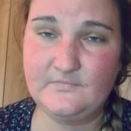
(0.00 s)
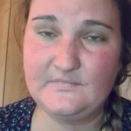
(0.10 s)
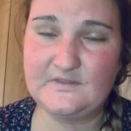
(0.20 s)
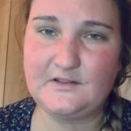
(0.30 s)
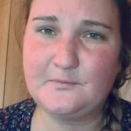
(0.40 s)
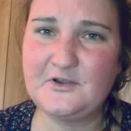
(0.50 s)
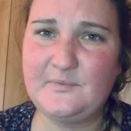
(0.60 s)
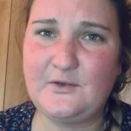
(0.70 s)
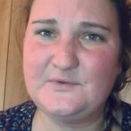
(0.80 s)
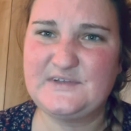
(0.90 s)
The Liberty
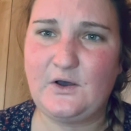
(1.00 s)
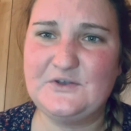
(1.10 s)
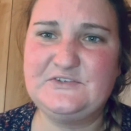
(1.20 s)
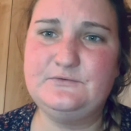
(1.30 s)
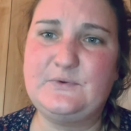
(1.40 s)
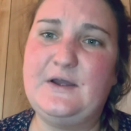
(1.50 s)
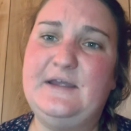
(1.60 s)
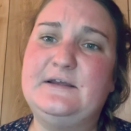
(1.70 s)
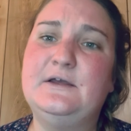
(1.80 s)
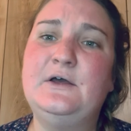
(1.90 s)
Bell was also
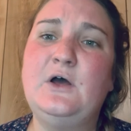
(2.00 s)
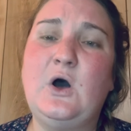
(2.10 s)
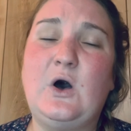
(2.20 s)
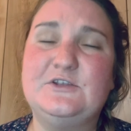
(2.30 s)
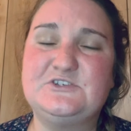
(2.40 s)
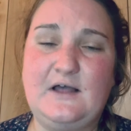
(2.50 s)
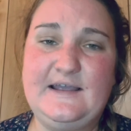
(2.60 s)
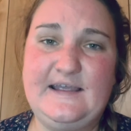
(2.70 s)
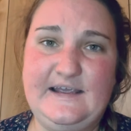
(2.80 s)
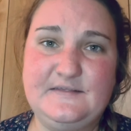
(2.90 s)
rang on
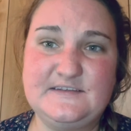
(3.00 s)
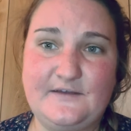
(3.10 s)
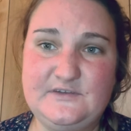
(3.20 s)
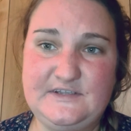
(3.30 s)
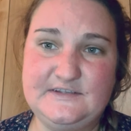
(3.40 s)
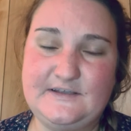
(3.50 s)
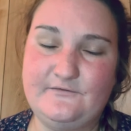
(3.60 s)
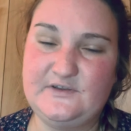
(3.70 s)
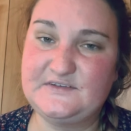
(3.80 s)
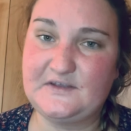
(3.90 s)
July 8,
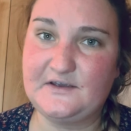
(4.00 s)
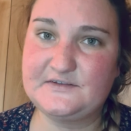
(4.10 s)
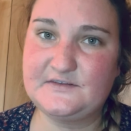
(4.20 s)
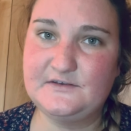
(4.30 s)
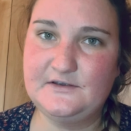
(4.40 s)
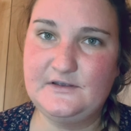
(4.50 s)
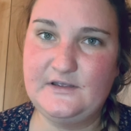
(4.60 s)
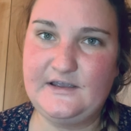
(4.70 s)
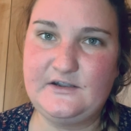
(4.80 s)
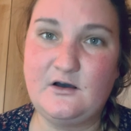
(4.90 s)
1776.
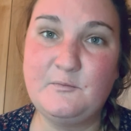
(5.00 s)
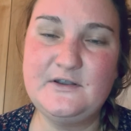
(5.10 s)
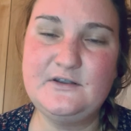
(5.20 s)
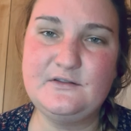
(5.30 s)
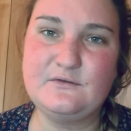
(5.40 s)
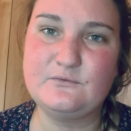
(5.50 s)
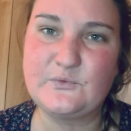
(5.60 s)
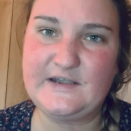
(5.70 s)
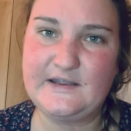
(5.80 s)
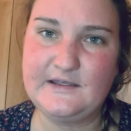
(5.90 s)
It opened the
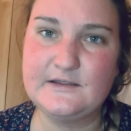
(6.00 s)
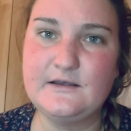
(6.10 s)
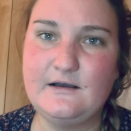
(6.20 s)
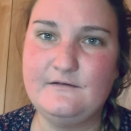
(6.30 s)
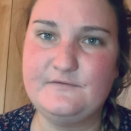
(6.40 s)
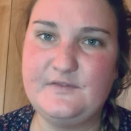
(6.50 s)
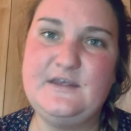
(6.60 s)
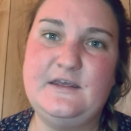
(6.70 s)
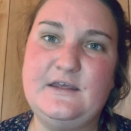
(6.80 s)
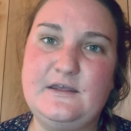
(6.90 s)
reading of
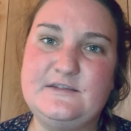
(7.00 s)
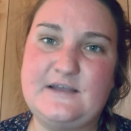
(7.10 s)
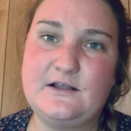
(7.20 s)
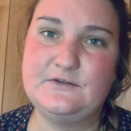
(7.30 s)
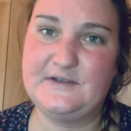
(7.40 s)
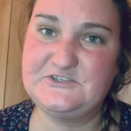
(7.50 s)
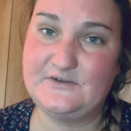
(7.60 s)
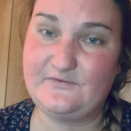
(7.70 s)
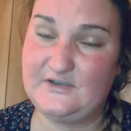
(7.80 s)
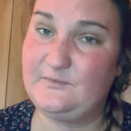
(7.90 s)
the Declaration
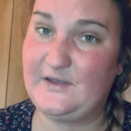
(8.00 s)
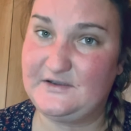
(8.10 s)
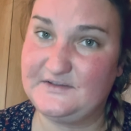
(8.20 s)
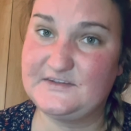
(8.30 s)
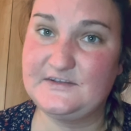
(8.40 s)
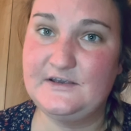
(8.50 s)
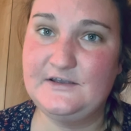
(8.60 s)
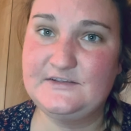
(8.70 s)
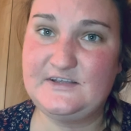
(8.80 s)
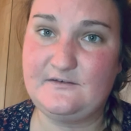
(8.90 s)
of Independence
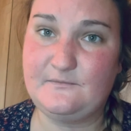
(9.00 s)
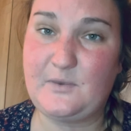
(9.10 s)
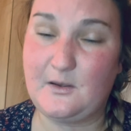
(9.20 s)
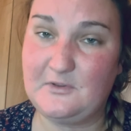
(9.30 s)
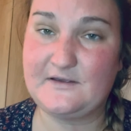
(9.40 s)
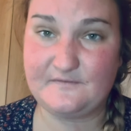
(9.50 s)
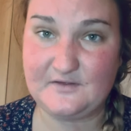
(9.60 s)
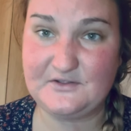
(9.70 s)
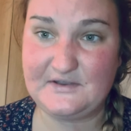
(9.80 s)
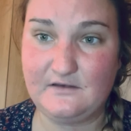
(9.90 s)
to the public of
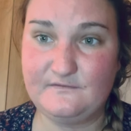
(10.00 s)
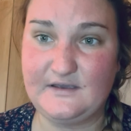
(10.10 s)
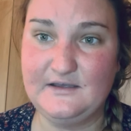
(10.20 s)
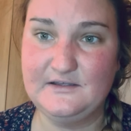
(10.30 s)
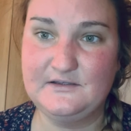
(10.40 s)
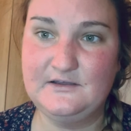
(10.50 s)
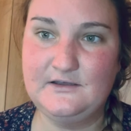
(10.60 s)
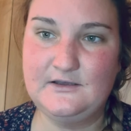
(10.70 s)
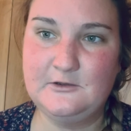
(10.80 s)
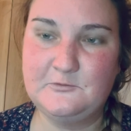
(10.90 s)
Philadelphia,
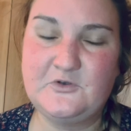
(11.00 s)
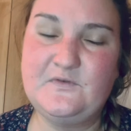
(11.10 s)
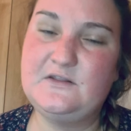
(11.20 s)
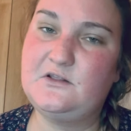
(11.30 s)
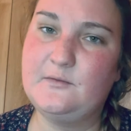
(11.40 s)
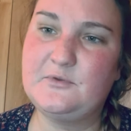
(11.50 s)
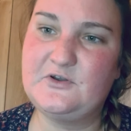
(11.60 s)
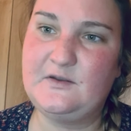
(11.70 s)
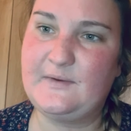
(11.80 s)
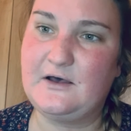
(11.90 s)
proving the
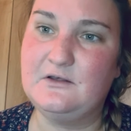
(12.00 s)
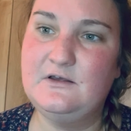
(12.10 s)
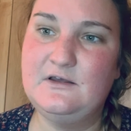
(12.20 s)
Liberty Bell